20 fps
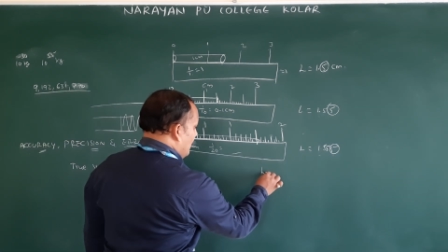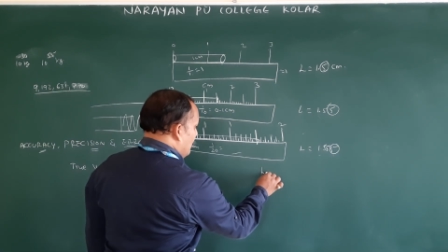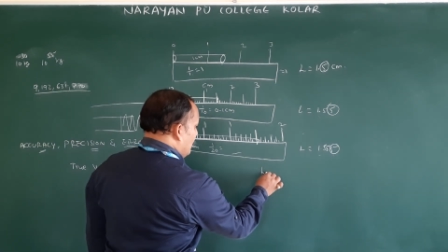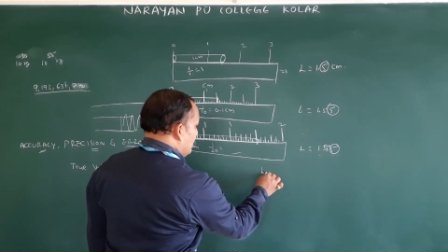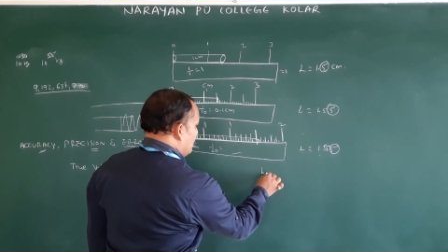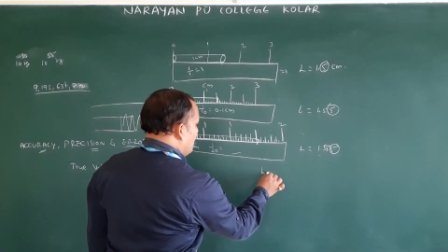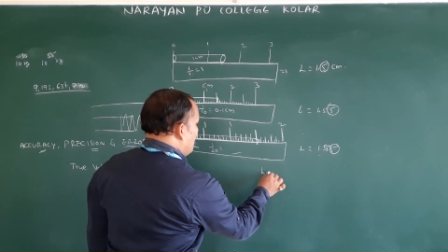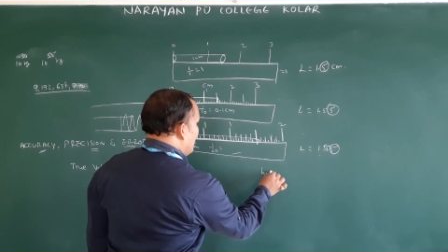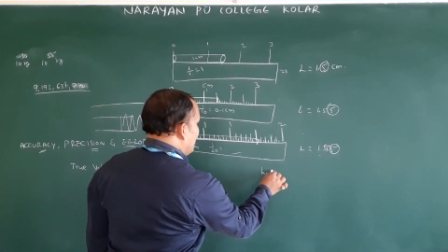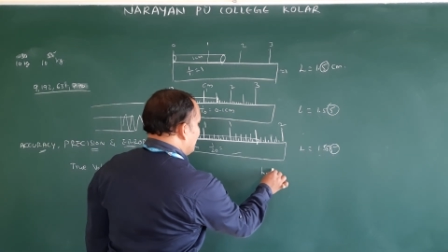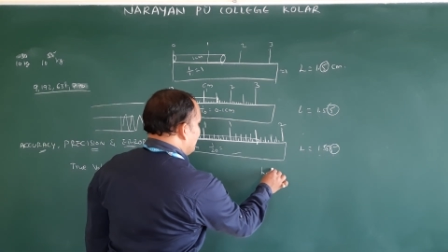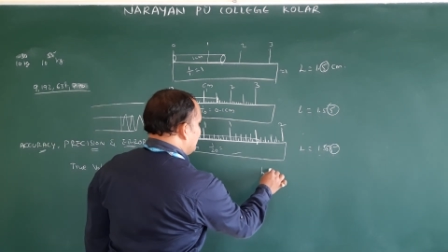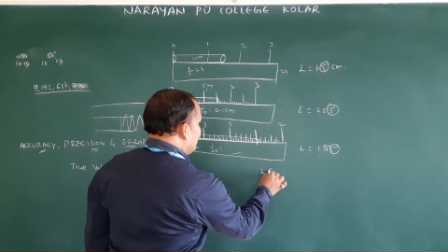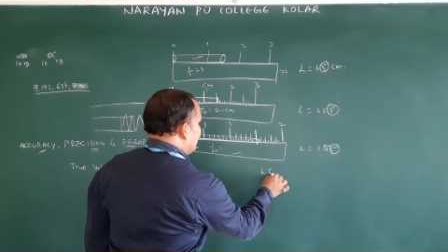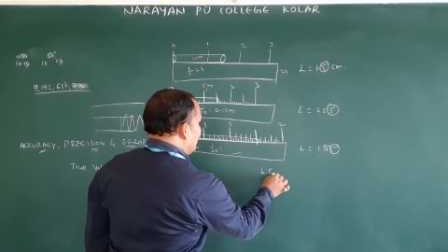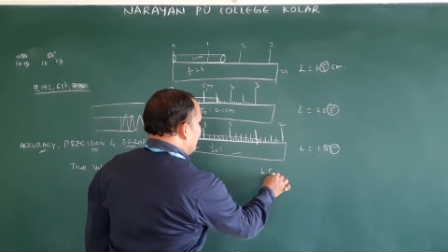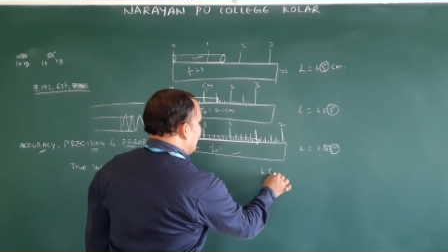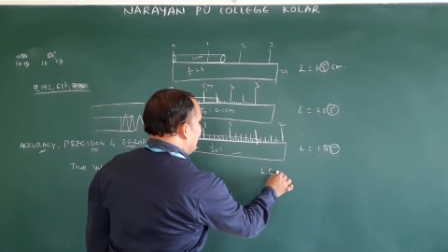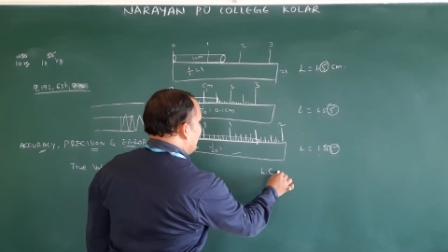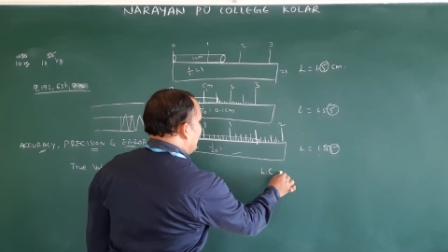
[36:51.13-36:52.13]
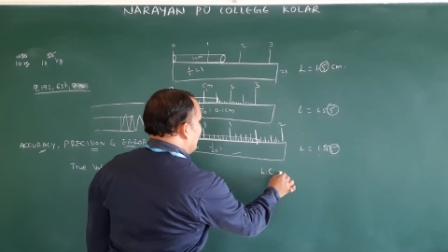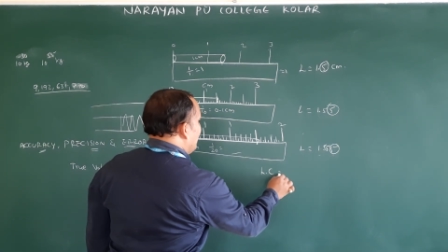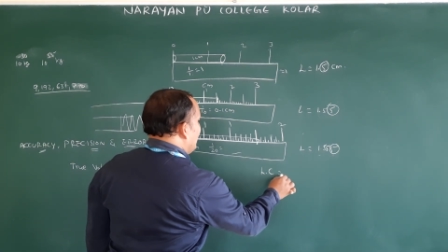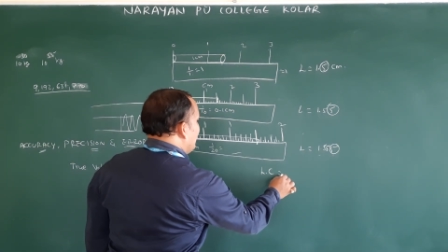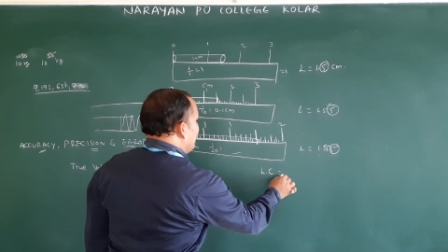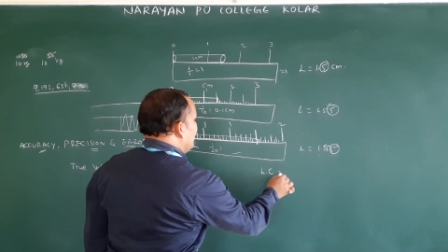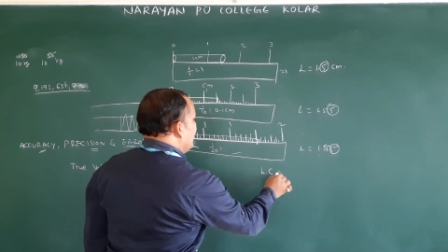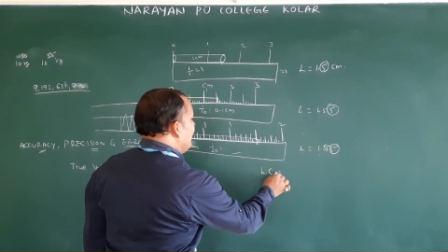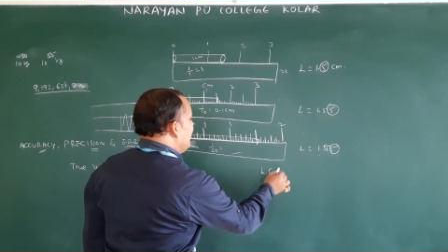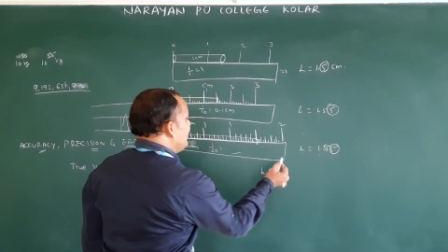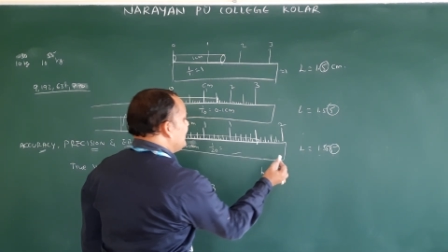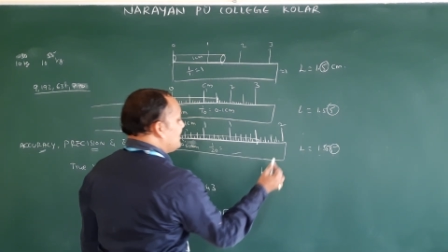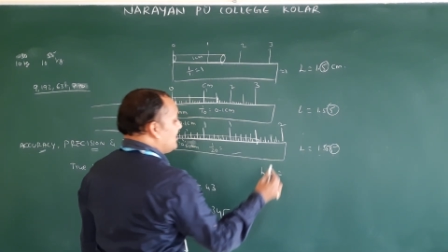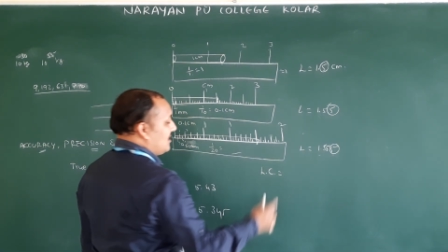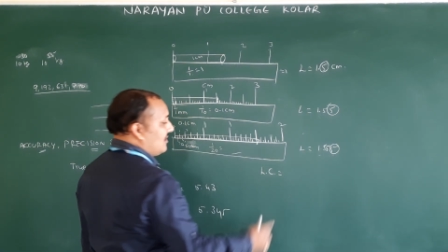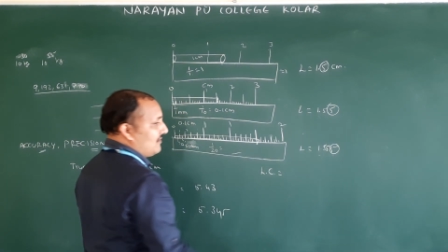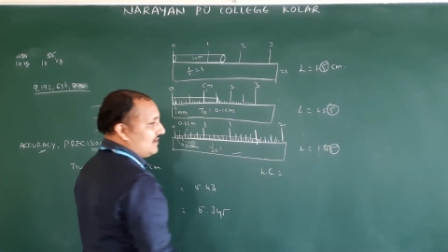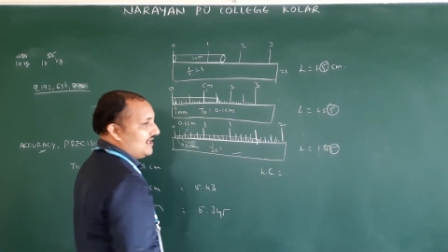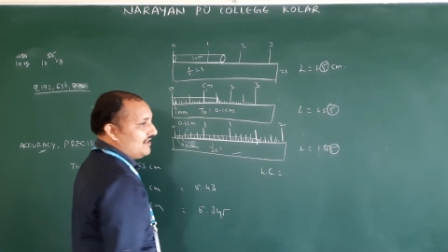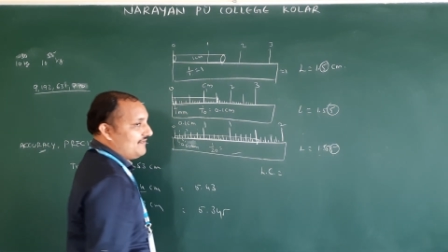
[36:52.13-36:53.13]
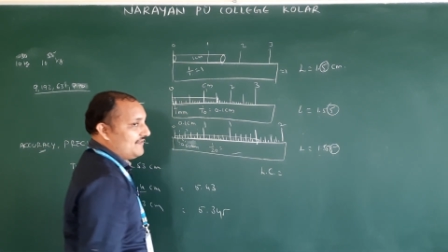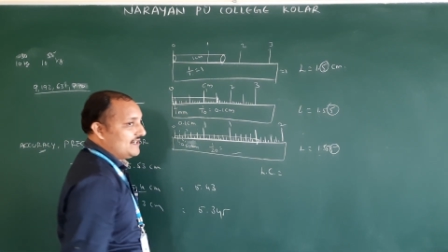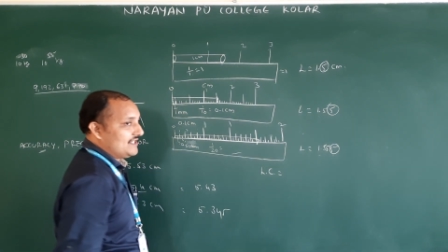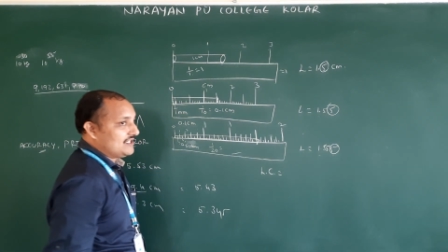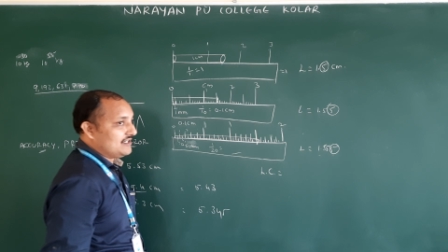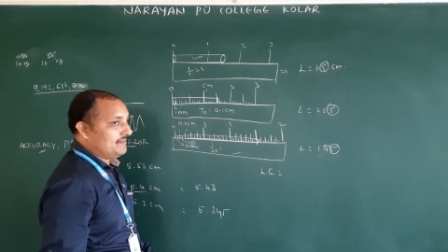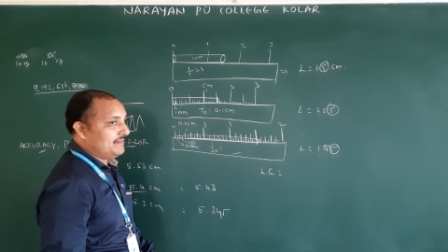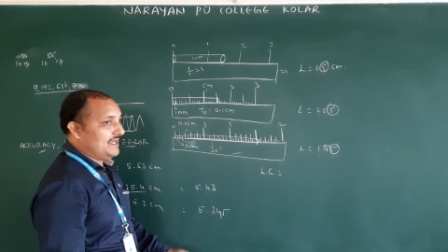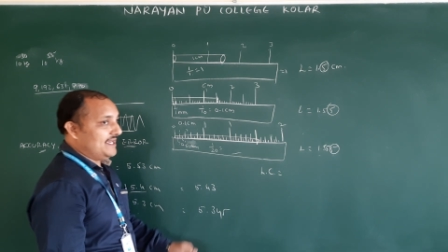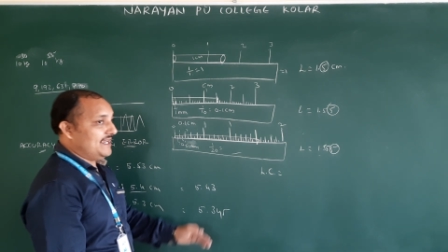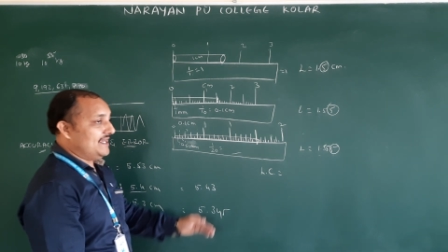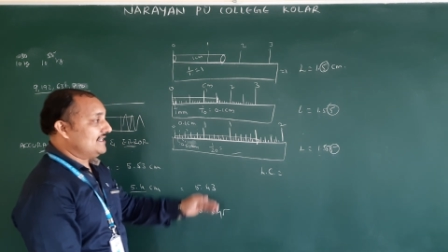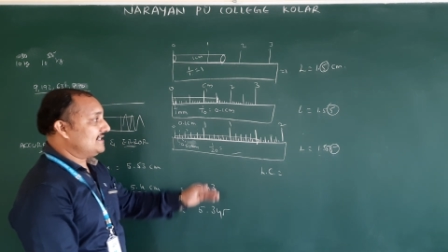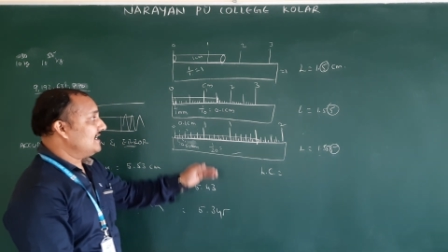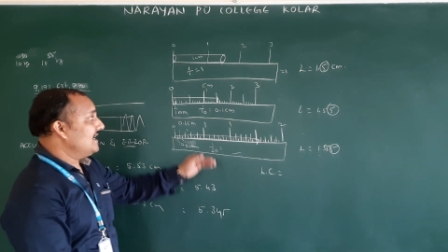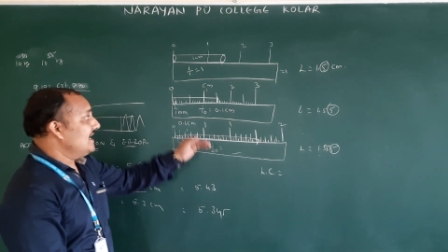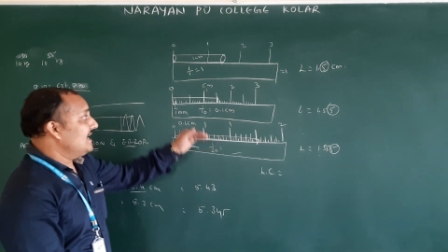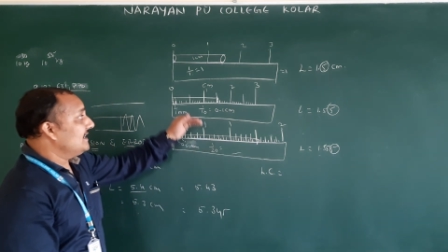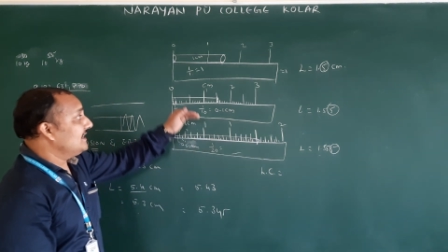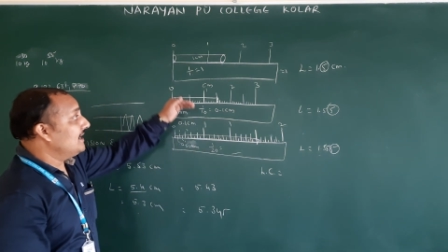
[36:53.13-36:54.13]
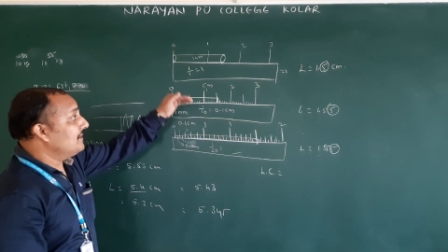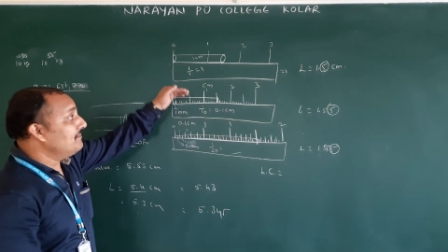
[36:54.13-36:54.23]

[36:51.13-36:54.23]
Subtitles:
So what is the least count definition means?